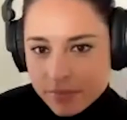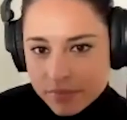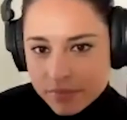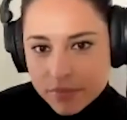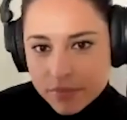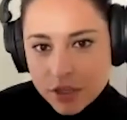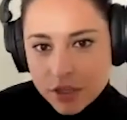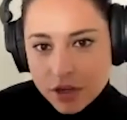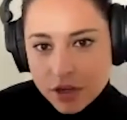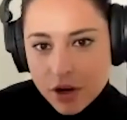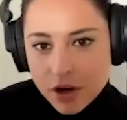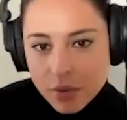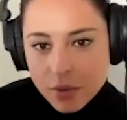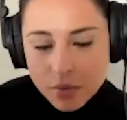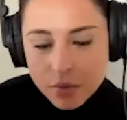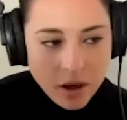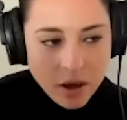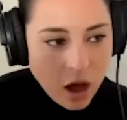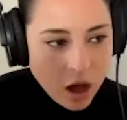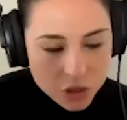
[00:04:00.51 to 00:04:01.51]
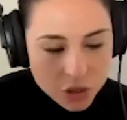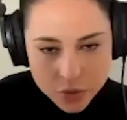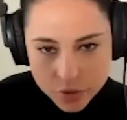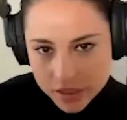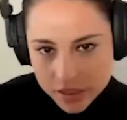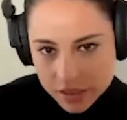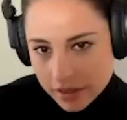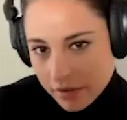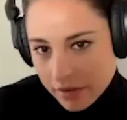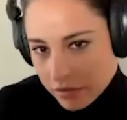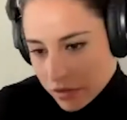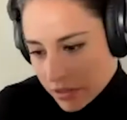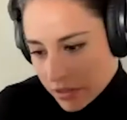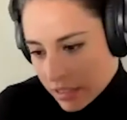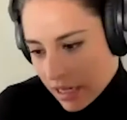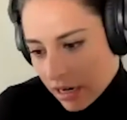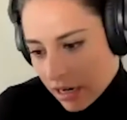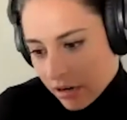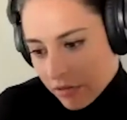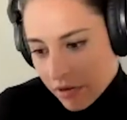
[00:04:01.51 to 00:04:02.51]
you know, all sorts of levels
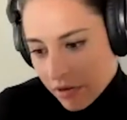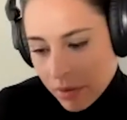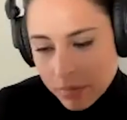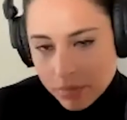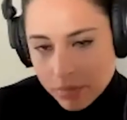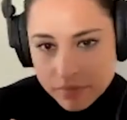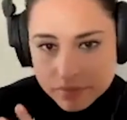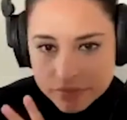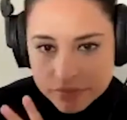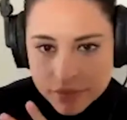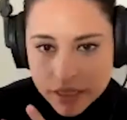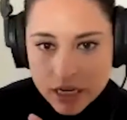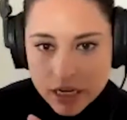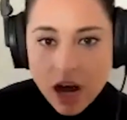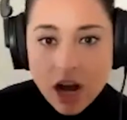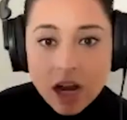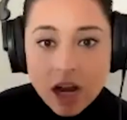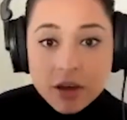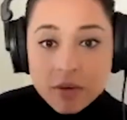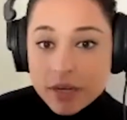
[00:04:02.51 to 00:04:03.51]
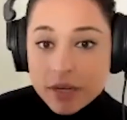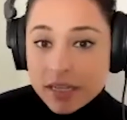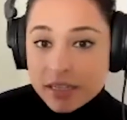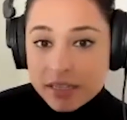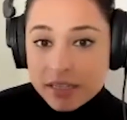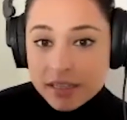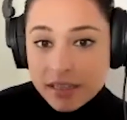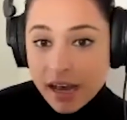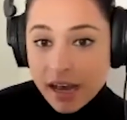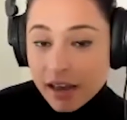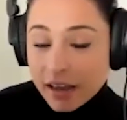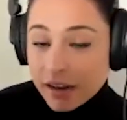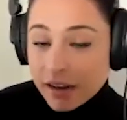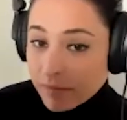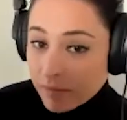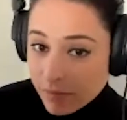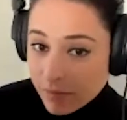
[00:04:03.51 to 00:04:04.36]
there from innocuous that,